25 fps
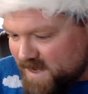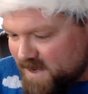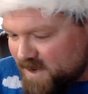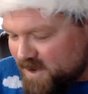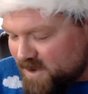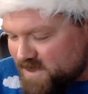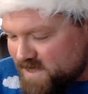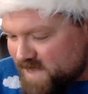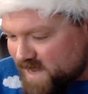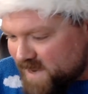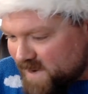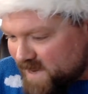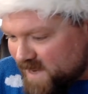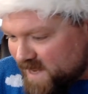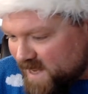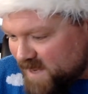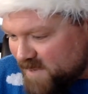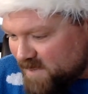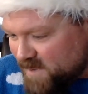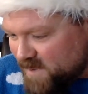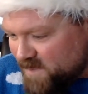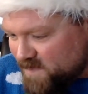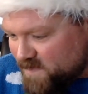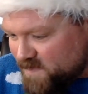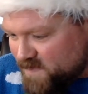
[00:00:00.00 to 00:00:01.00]
in lockdown here,
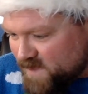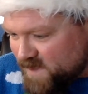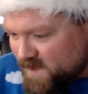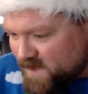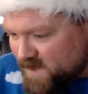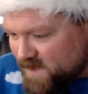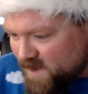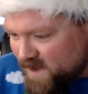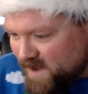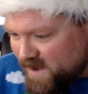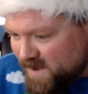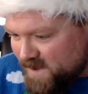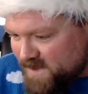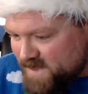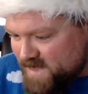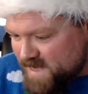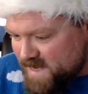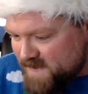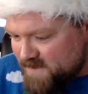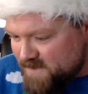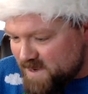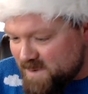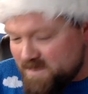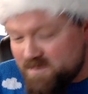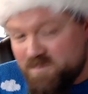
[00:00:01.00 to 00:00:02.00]
but we are
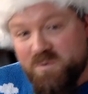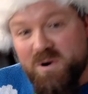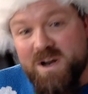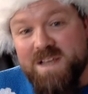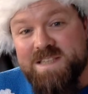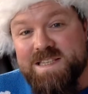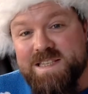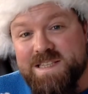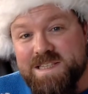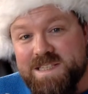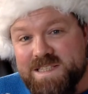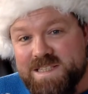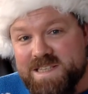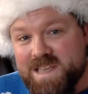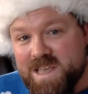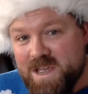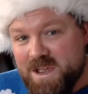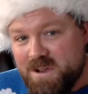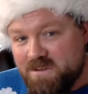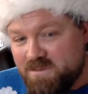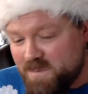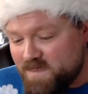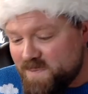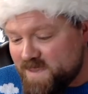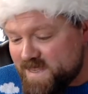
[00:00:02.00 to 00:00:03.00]
delivering presents
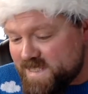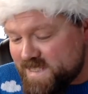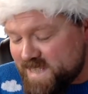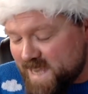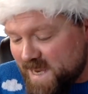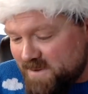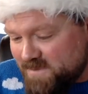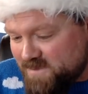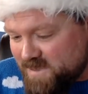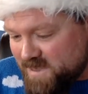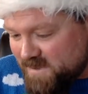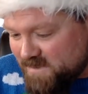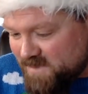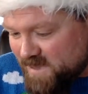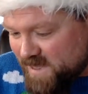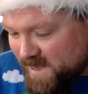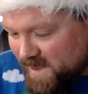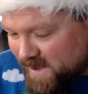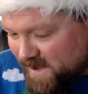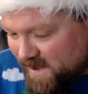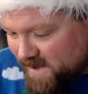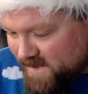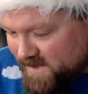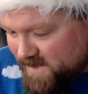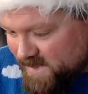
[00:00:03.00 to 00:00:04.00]
from the safety of the
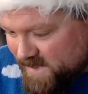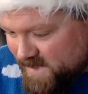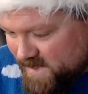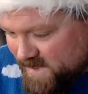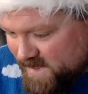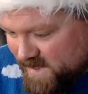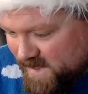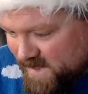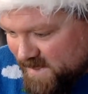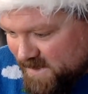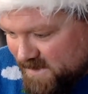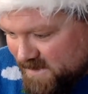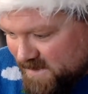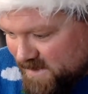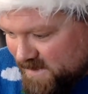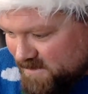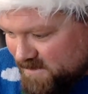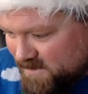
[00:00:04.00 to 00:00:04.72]
gardens. Hang on.